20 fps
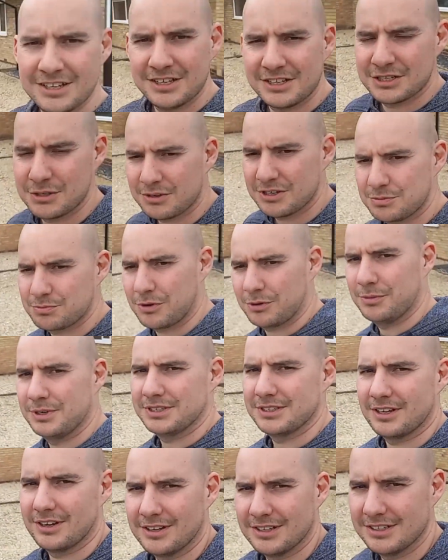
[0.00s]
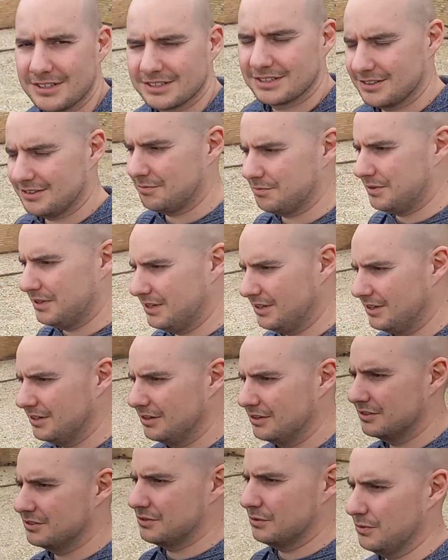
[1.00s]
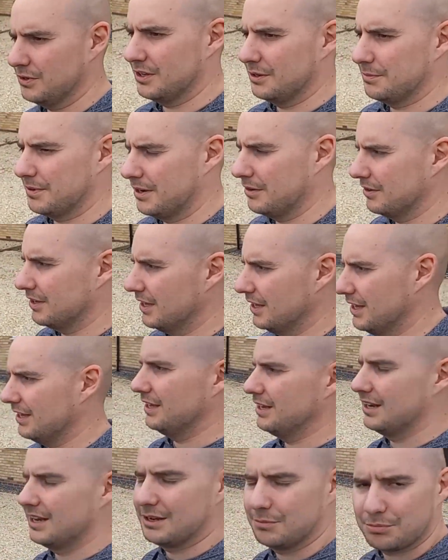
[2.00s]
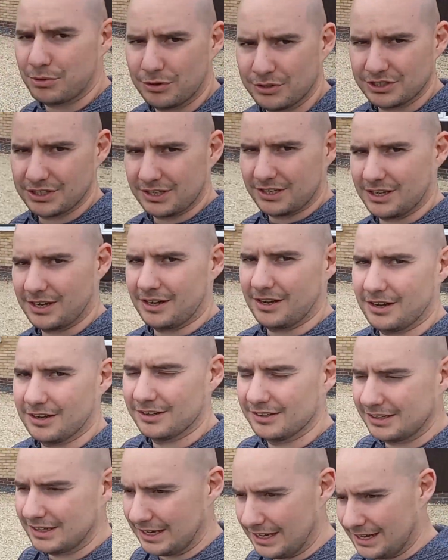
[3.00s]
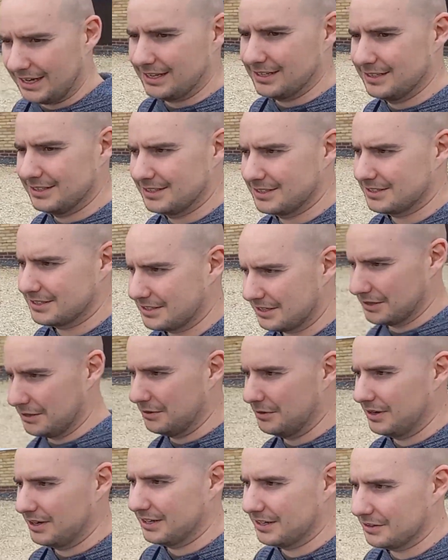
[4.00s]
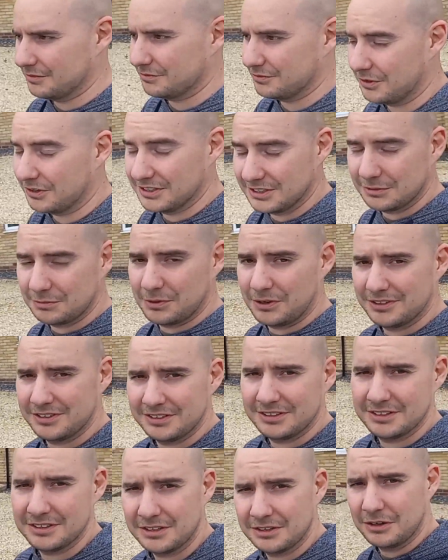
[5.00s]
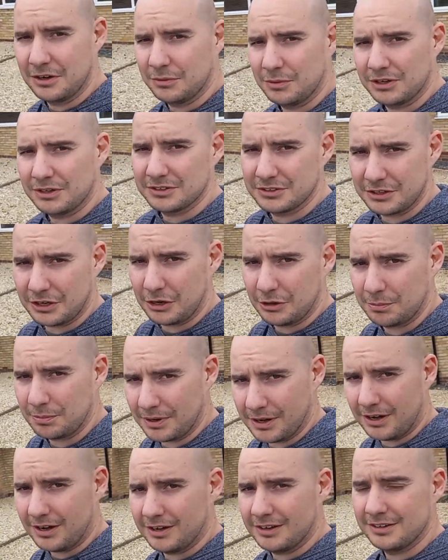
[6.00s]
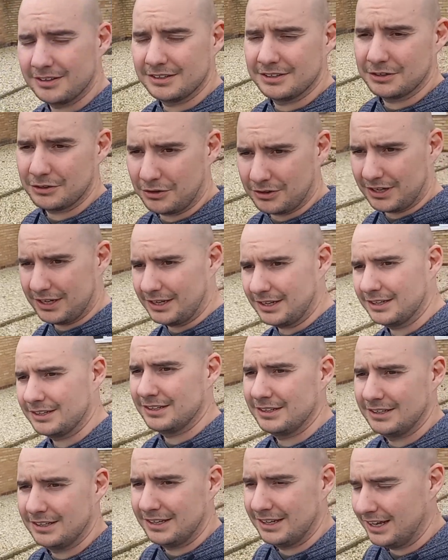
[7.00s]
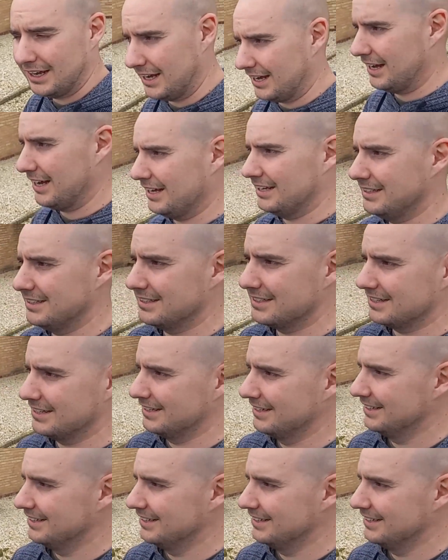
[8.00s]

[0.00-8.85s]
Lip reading: So as promised, guys, I've been talking about getting a project car, and so ended up finding one. Got one onto Copart, got it, and